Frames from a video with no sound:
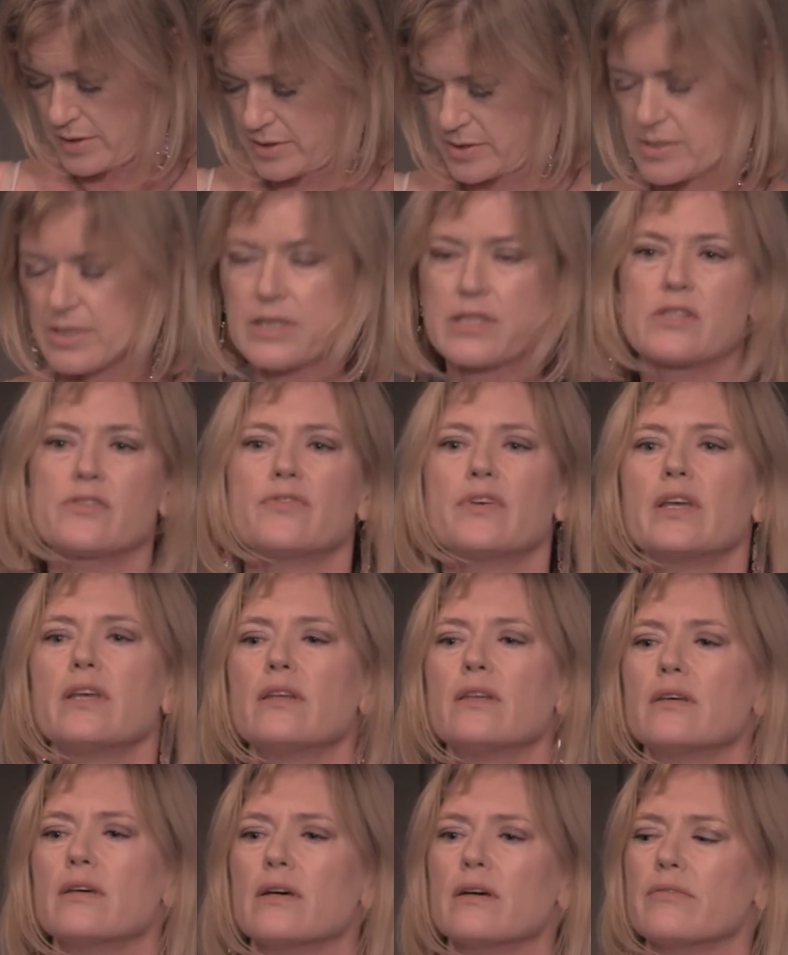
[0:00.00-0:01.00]
Six
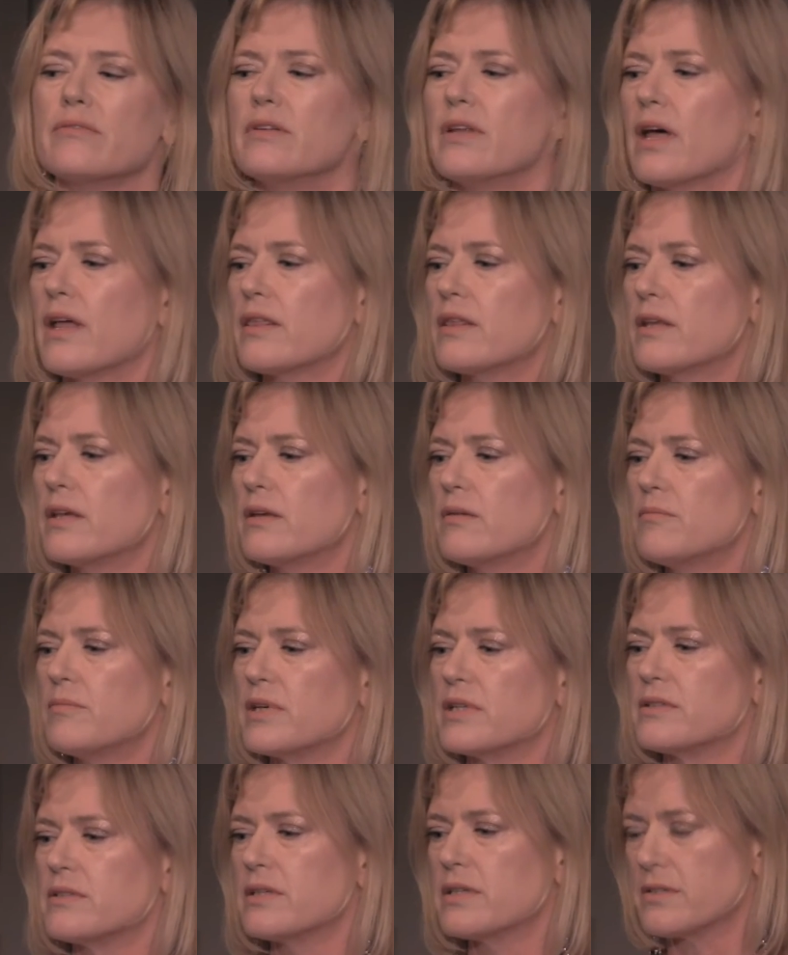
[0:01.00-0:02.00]
feet of nothing
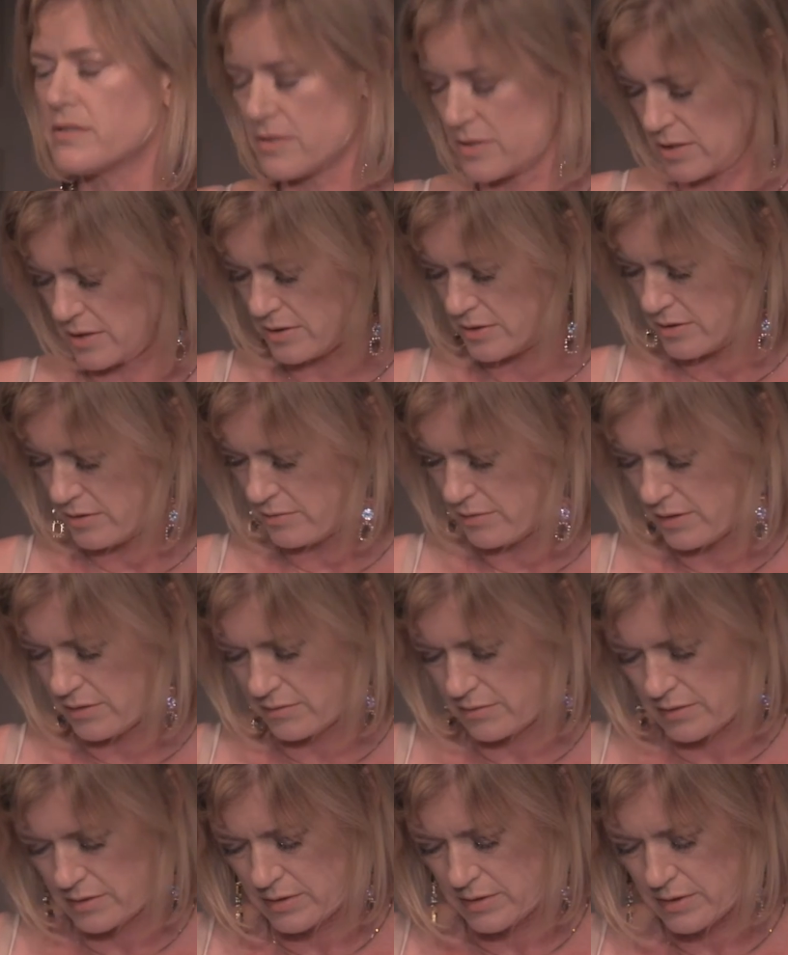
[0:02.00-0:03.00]
but
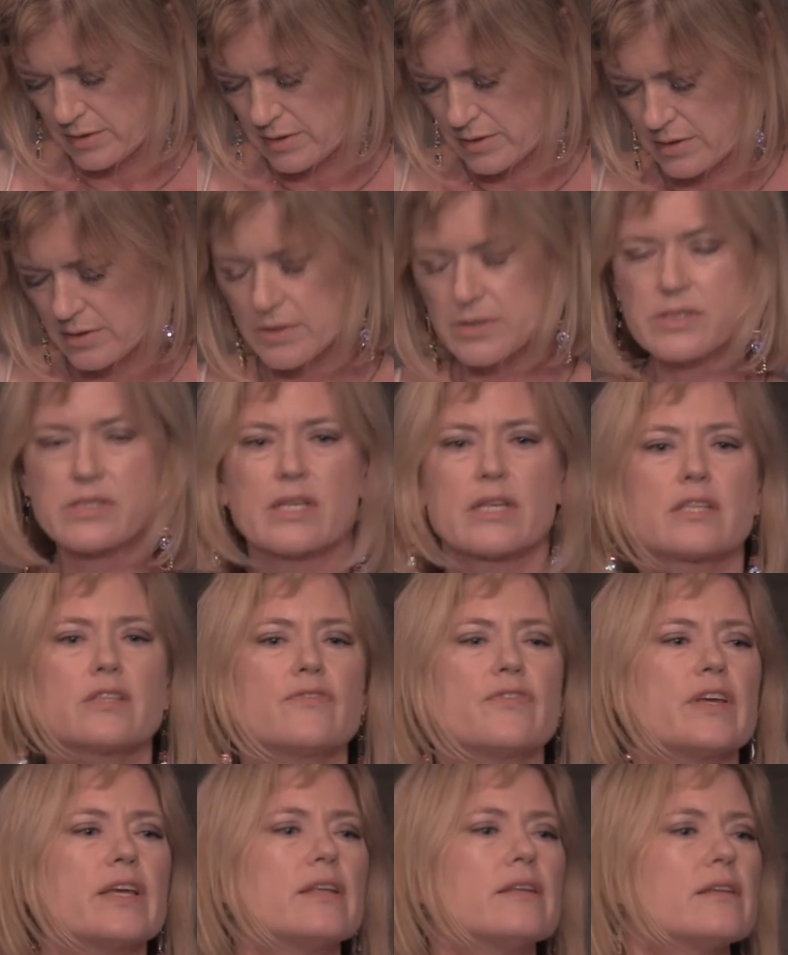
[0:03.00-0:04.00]
testosterone.
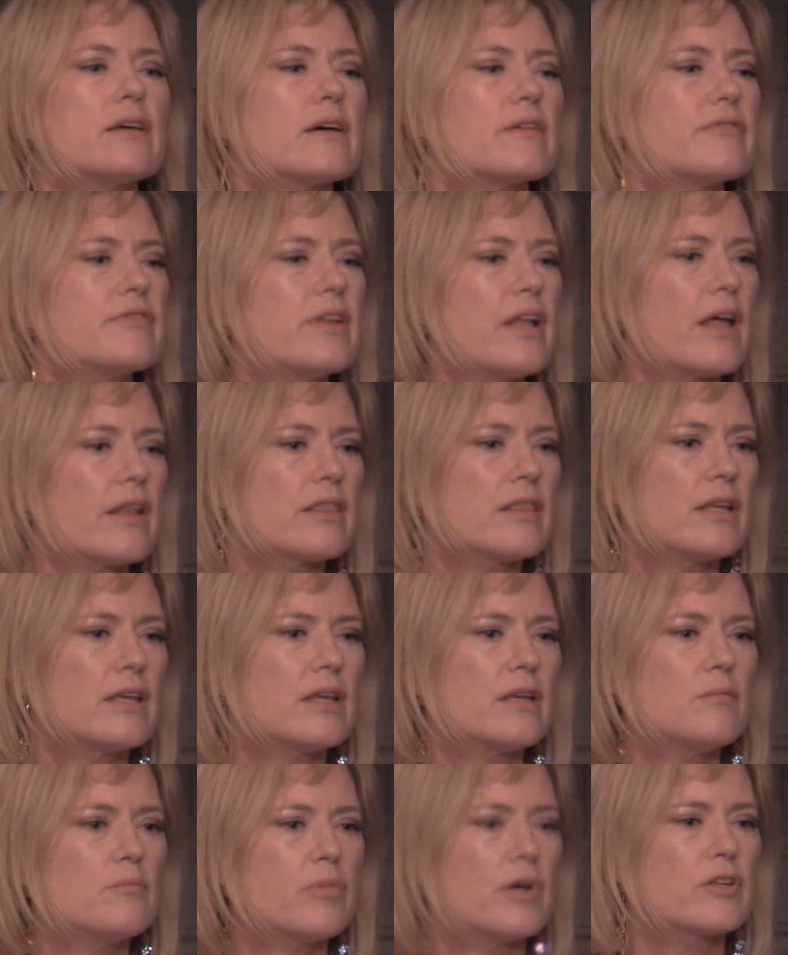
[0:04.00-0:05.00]
Six feet of
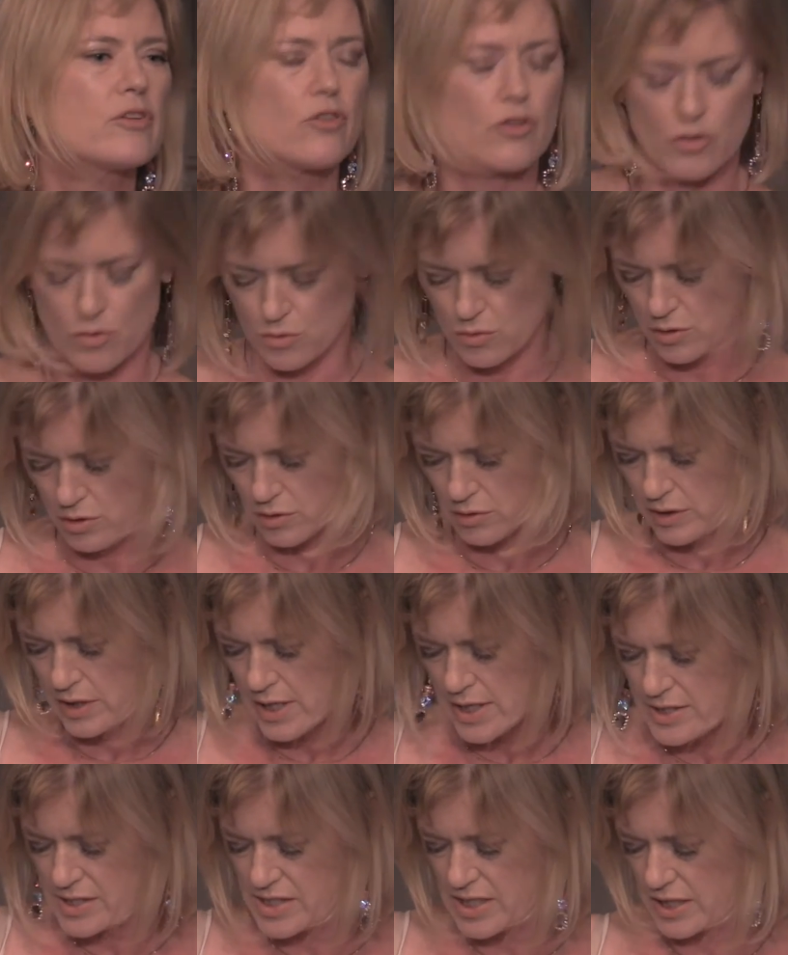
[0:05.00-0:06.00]
nothing but cool.
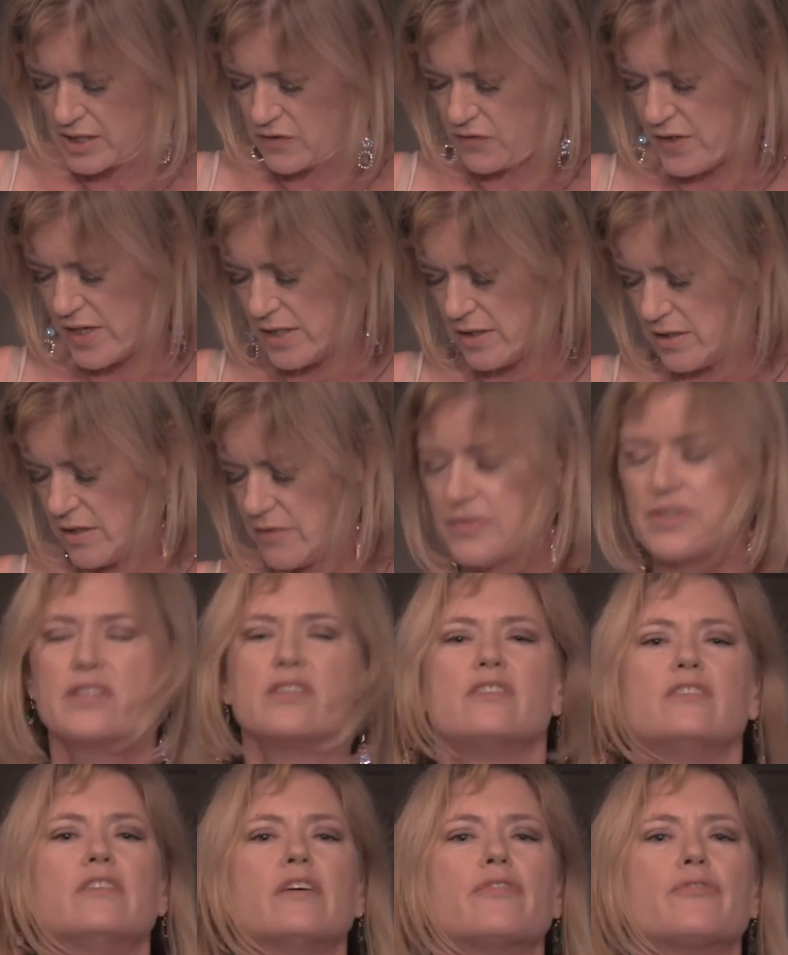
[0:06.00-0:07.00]
Six feet of
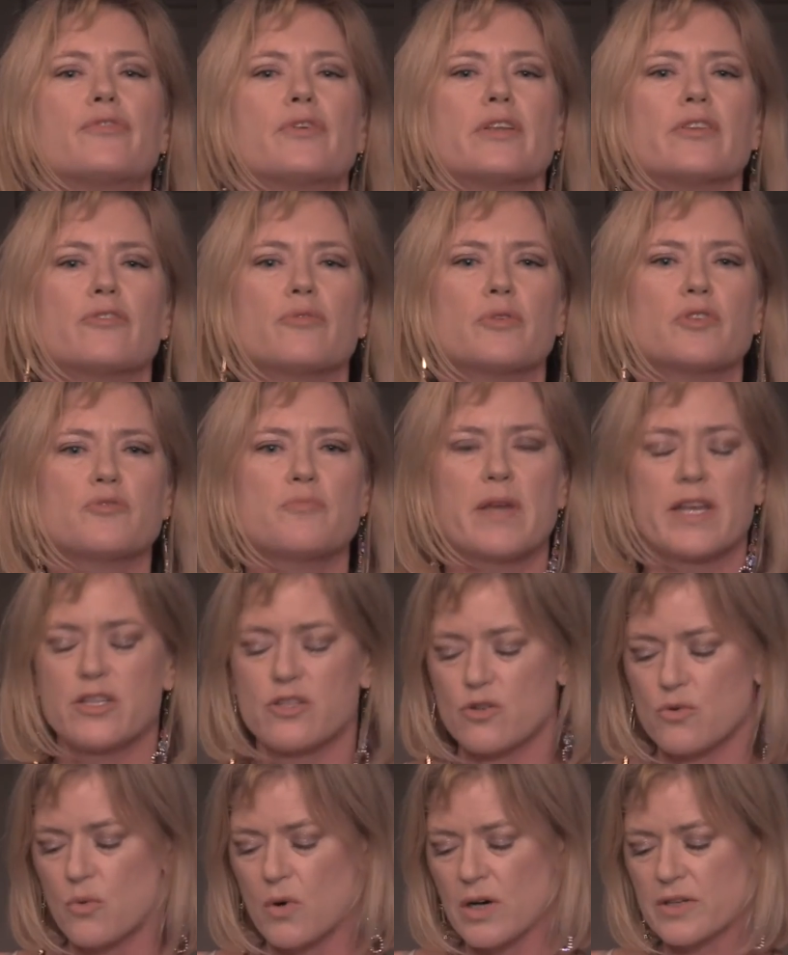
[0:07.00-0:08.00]
indifference, which
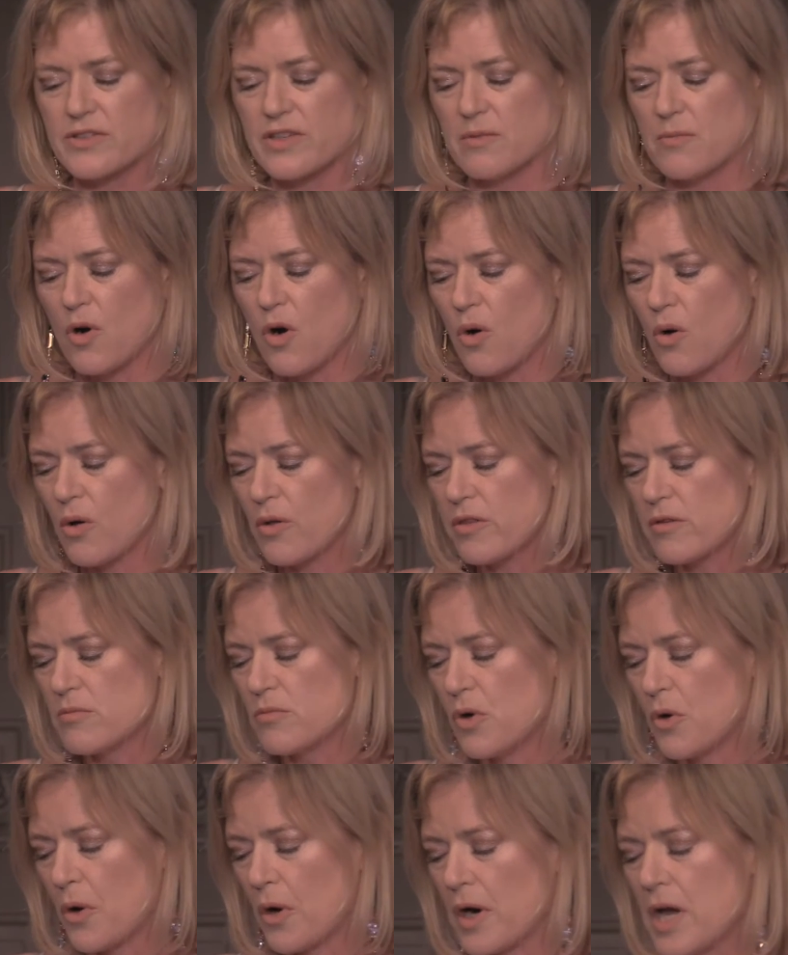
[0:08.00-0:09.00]
made you want him all the
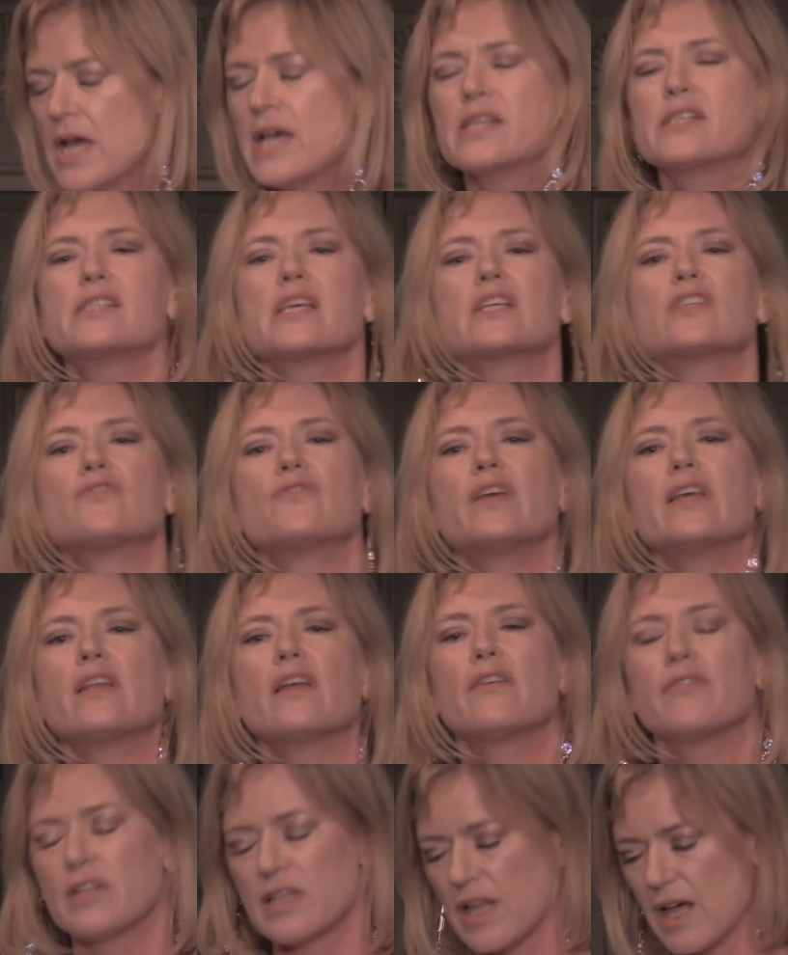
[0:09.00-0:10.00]
more. Six
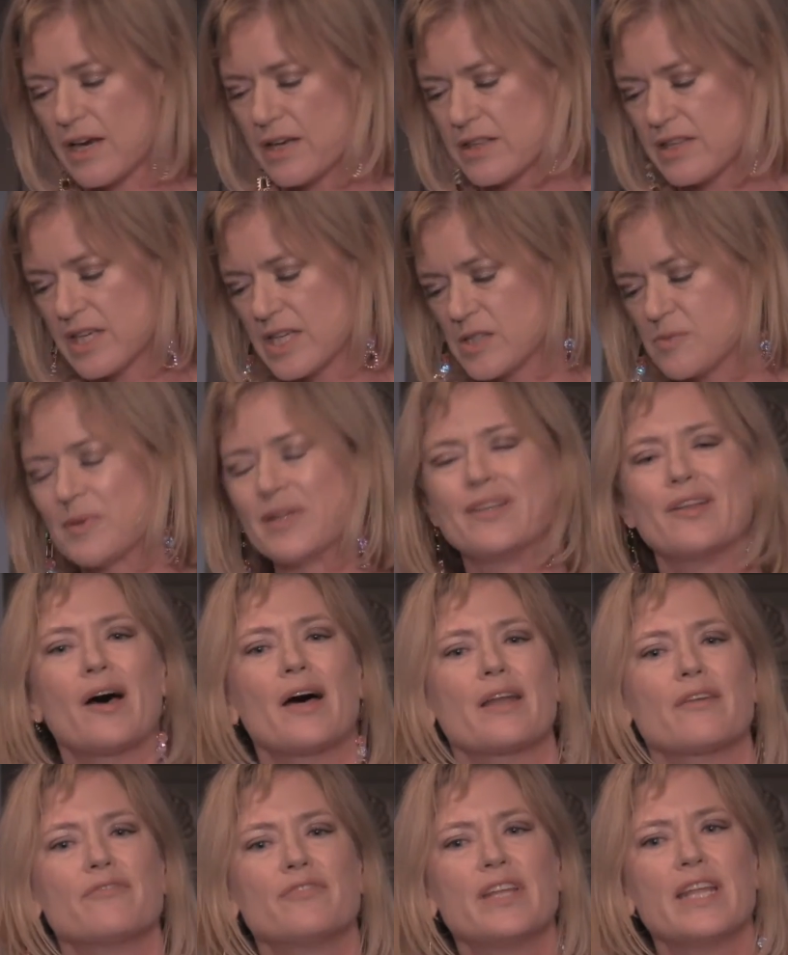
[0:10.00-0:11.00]
feet of a lot of things, but
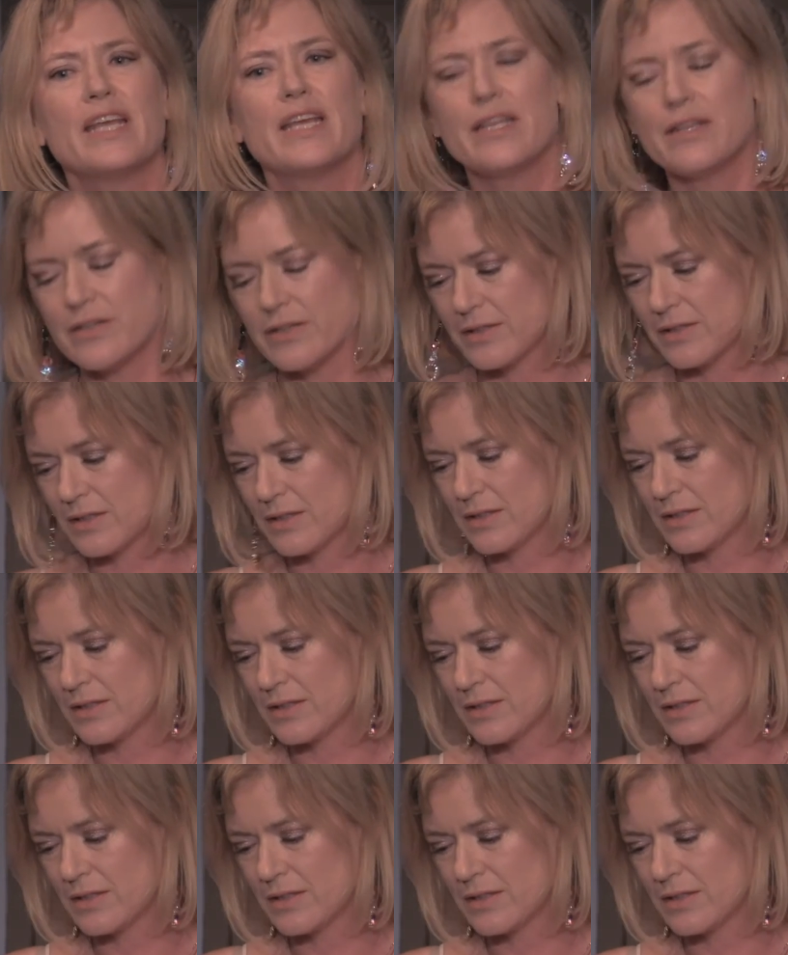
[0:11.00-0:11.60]
not of need.